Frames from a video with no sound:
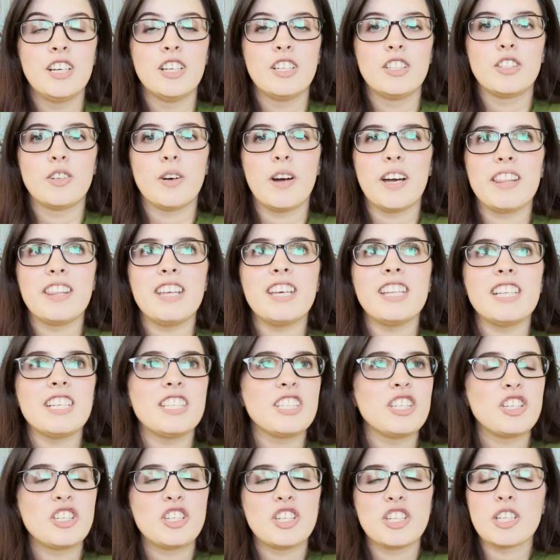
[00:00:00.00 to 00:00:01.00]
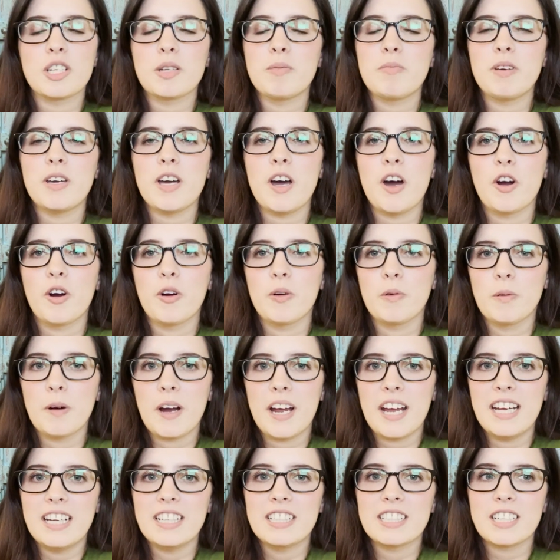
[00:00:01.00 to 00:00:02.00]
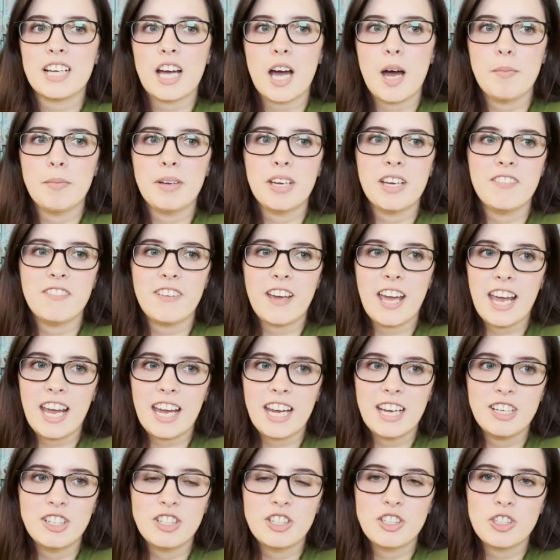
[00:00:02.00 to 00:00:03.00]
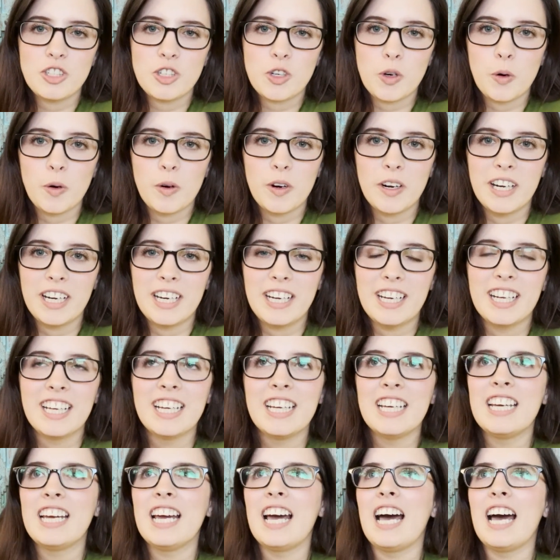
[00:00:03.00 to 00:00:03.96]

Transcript: So I think this is just going to be a great coming of age story.